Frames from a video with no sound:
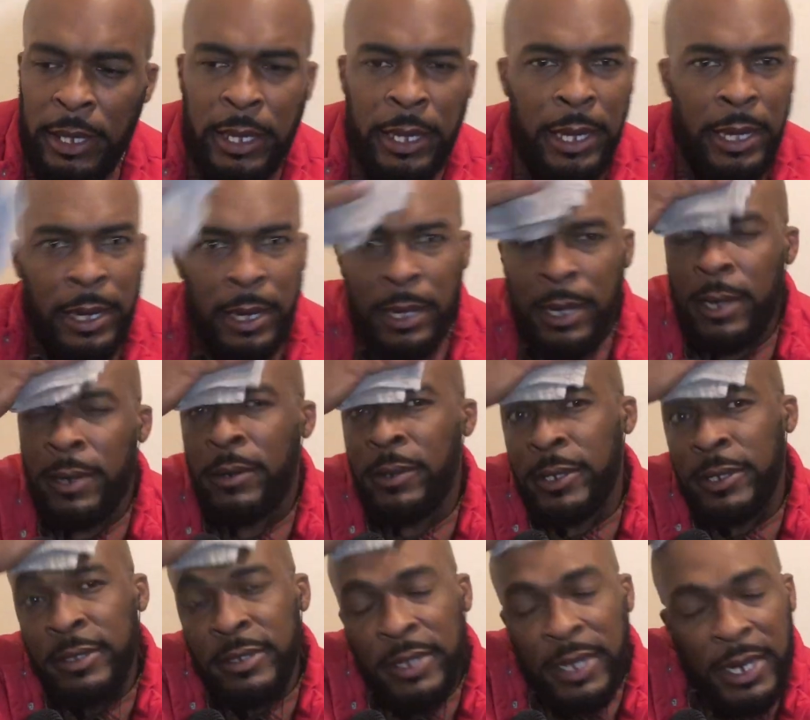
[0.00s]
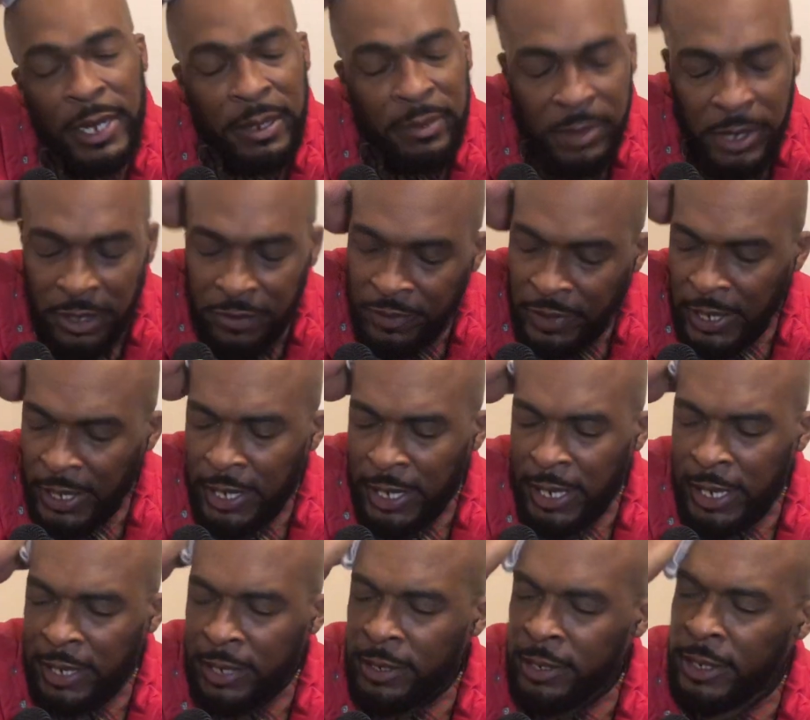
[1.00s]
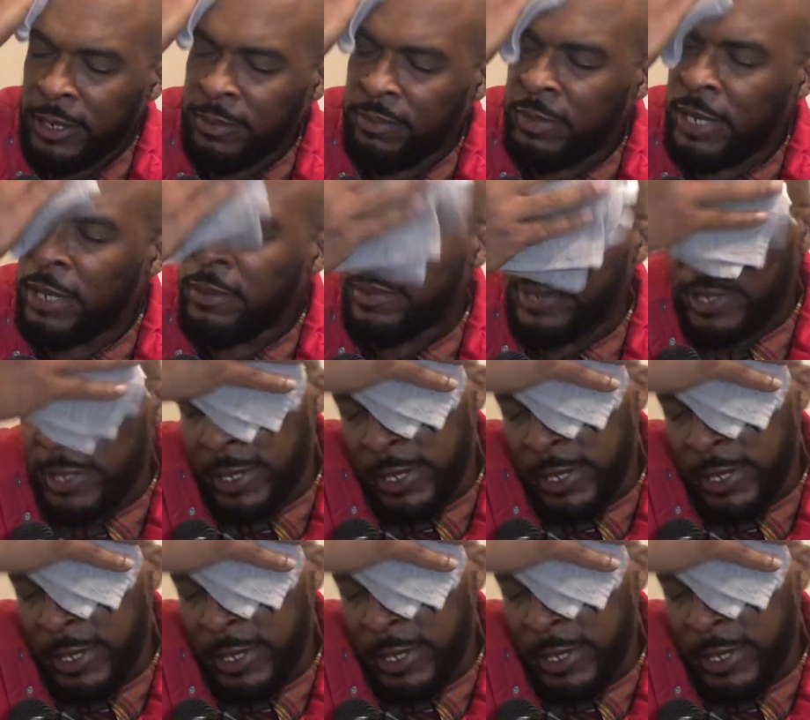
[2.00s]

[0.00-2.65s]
And I always tell him motherfucking ass, look, baby,